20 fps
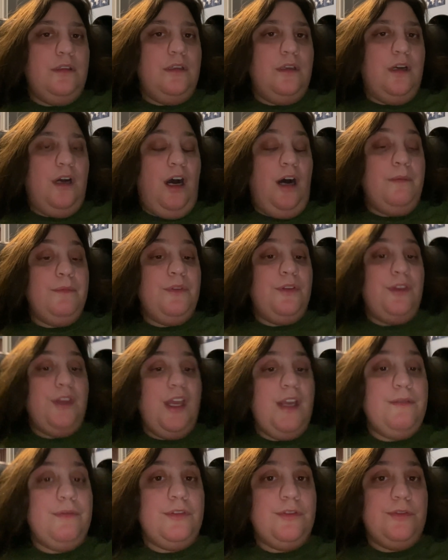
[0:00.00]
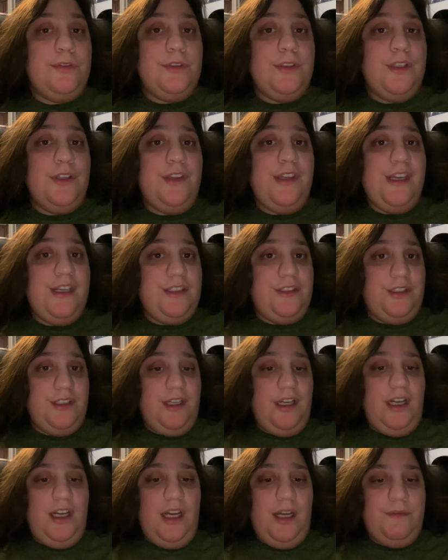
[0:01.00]
I'm thankful for the things that
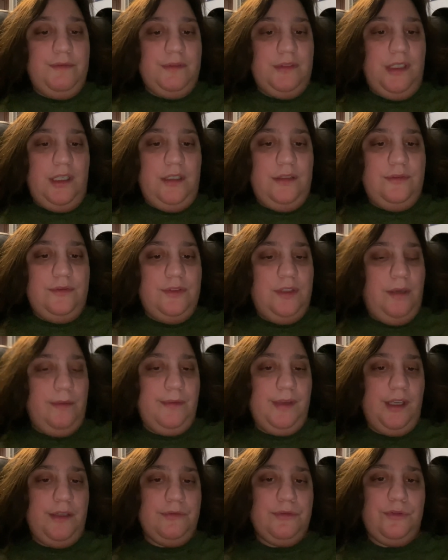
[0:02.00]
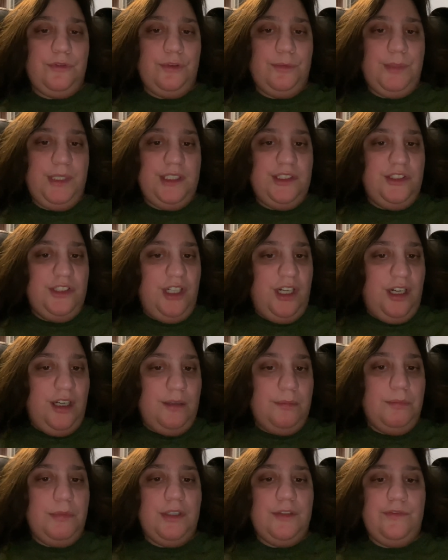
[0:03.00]
I have in life. I'm thankful for my
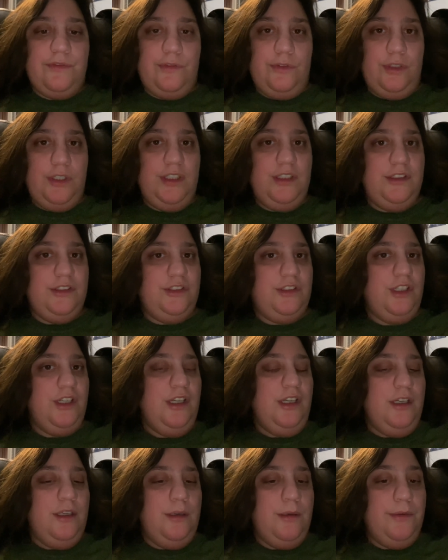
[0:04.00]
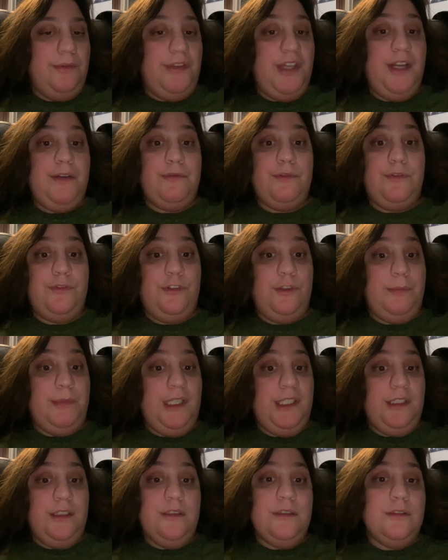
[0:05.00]
job, my friends. I'm thankful for
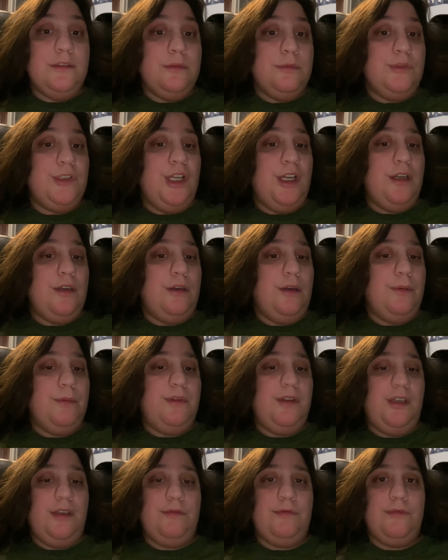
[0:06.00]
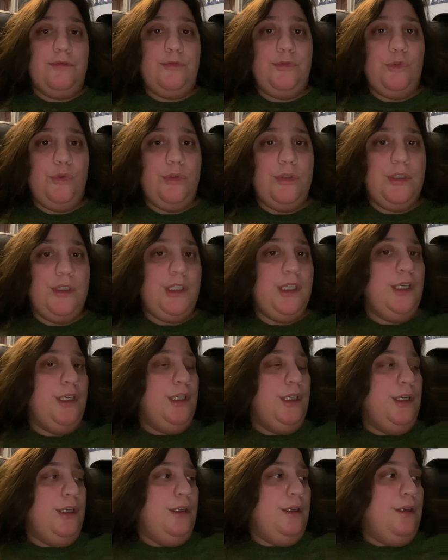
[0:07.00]
my YouTube channel. I'm thankful for,
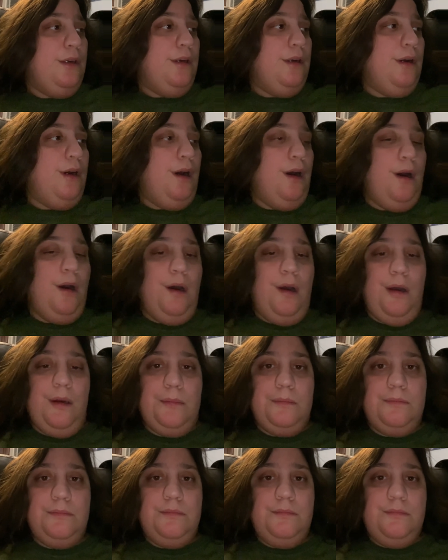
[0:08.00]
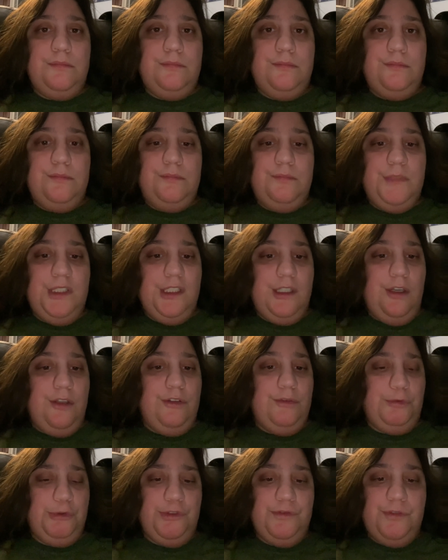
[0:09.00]
um, you know,
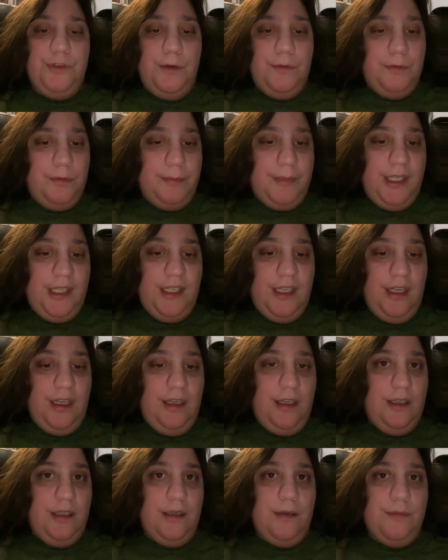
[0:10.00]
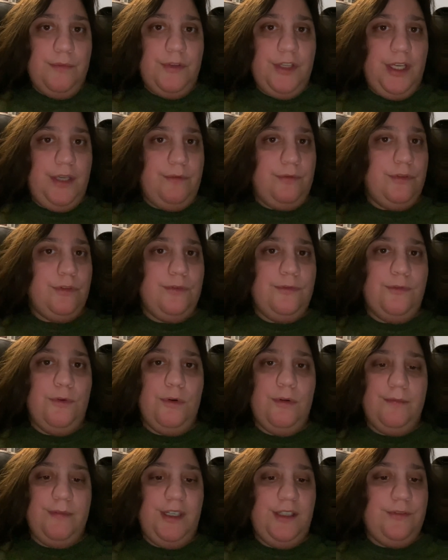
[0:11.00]
the roof over my head. I'm thankful
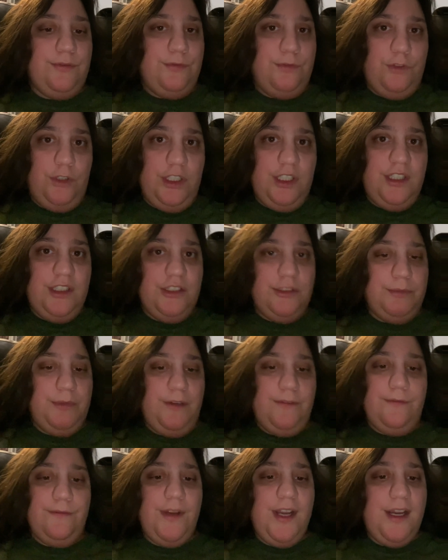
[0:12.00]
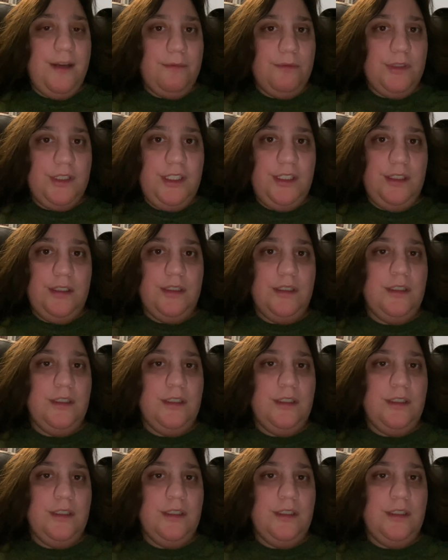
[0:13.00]
for my friends, my family.